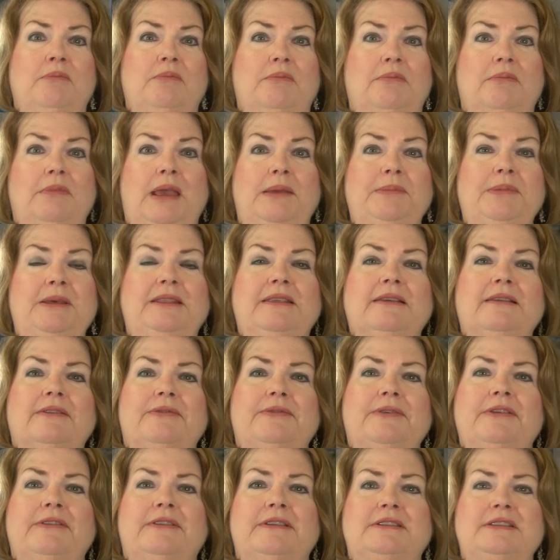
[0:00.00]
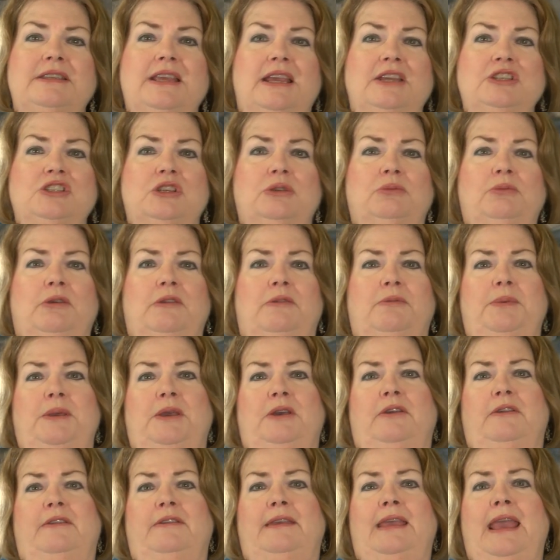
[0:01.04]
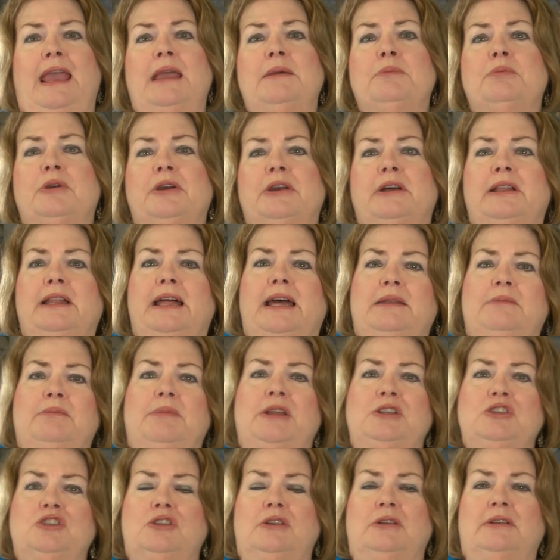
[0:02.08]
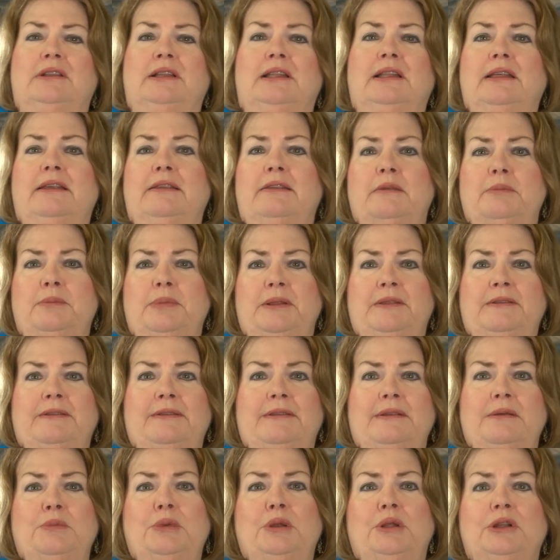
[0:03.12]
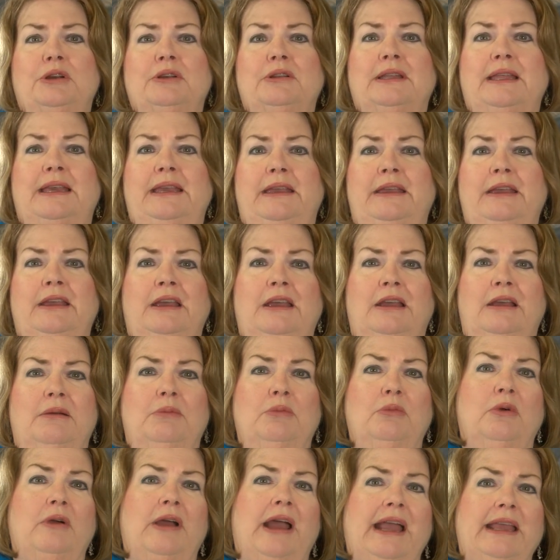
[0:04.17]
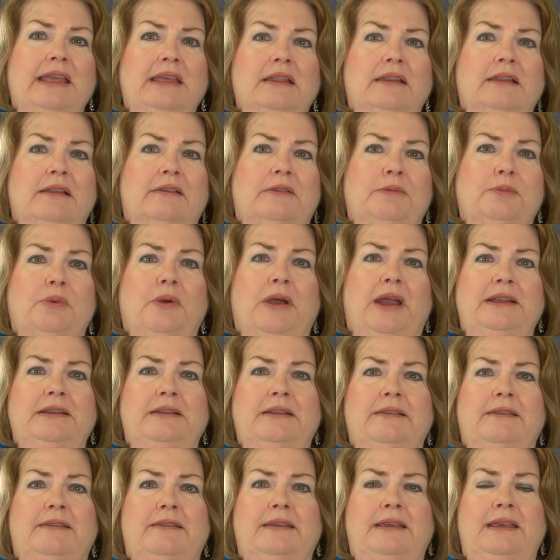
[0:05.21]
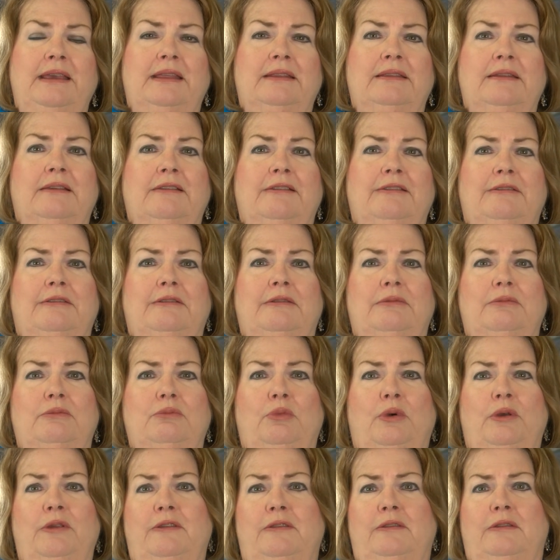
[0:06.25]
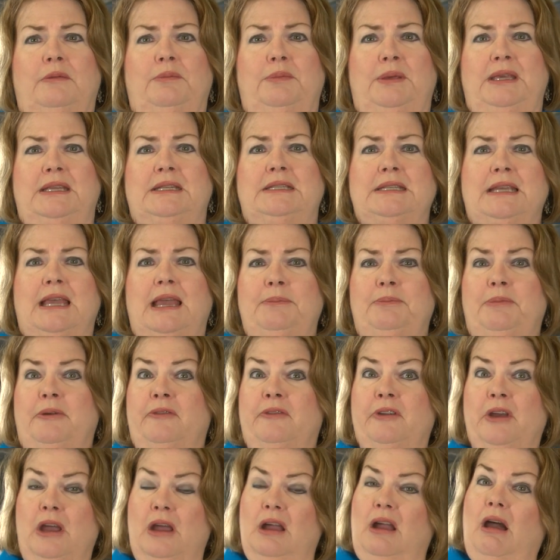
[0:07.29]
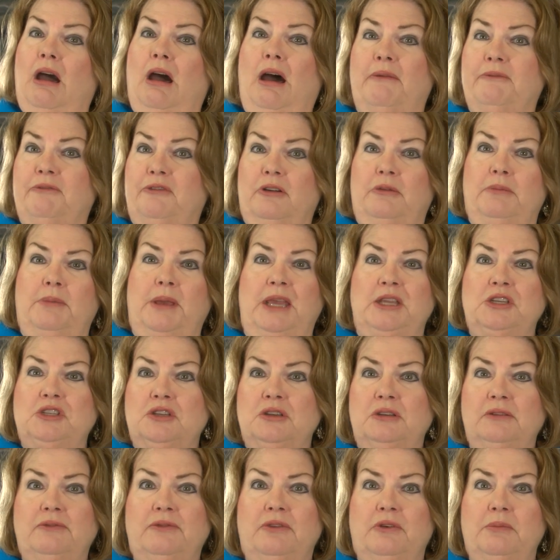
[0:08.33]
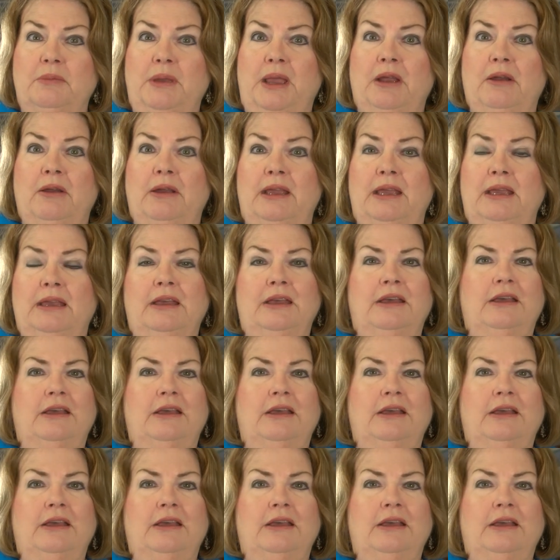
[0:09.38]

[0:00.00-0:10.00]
Maybe this visitation was because Gabriel had mentioned Elizabeth's similarly miraculous pregnancy, and this was to be a type of confirmation for Mary,